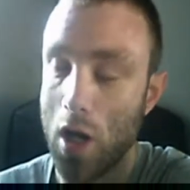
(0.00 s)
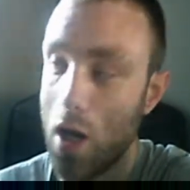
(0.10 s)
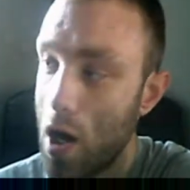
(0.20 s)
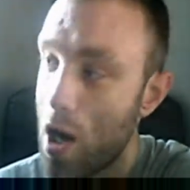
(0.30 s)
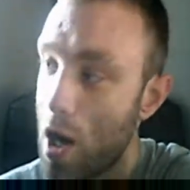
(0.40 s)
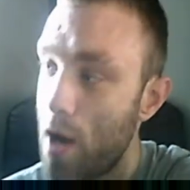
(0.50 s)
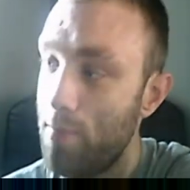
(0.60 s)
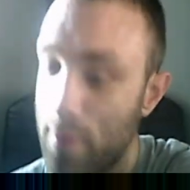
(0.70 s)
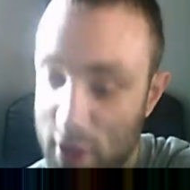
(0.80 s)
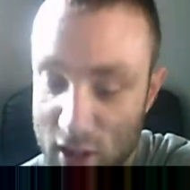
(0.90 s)

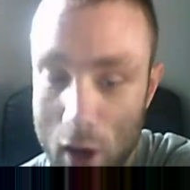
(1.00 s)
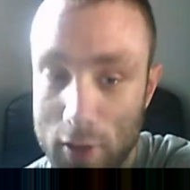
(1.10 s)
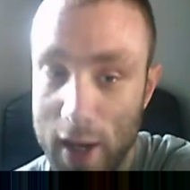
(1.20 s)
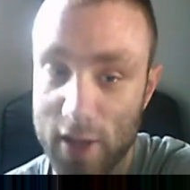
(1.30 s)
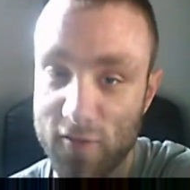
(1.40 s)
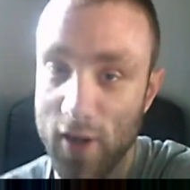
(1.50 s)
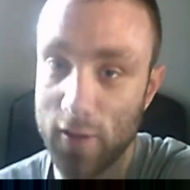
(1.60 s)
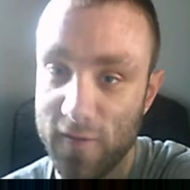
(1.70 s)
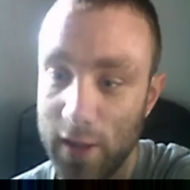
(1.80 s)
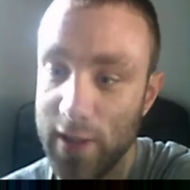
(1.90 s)
Um, so yes, that's
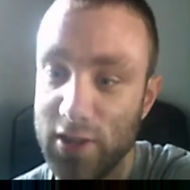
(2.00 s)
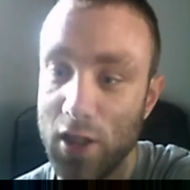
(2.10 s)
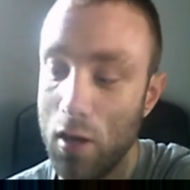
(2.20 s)
finished.